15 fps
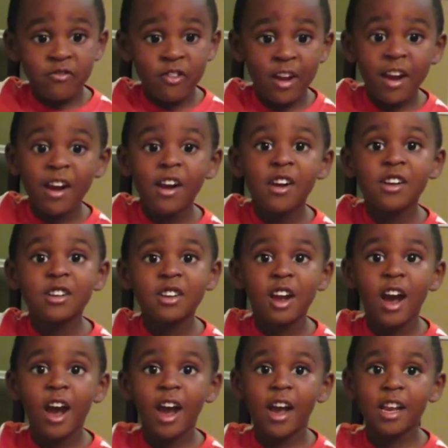Fear
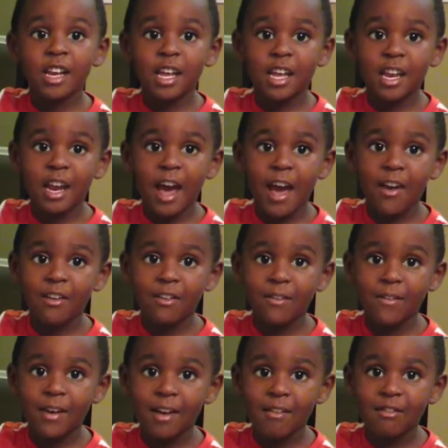not, and
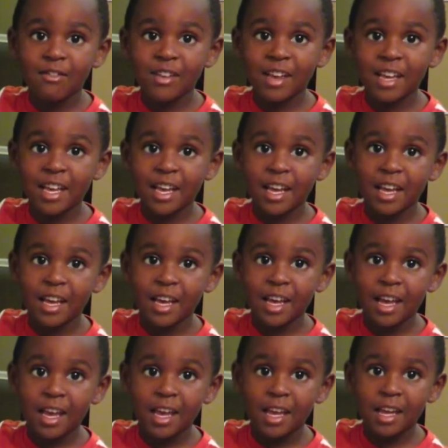I will with
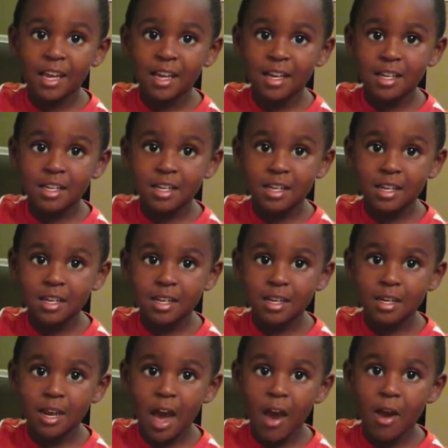you,
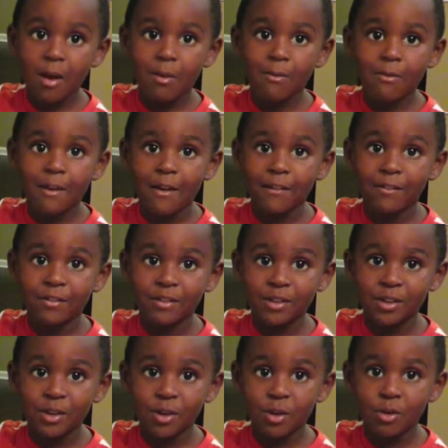and I will with
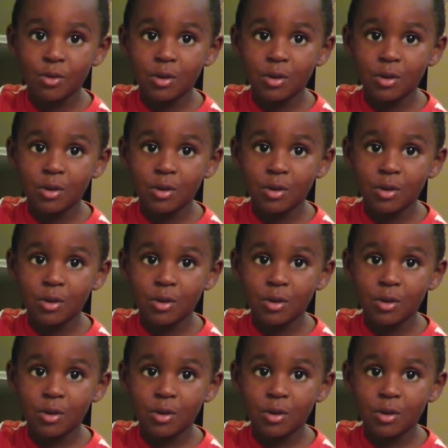you.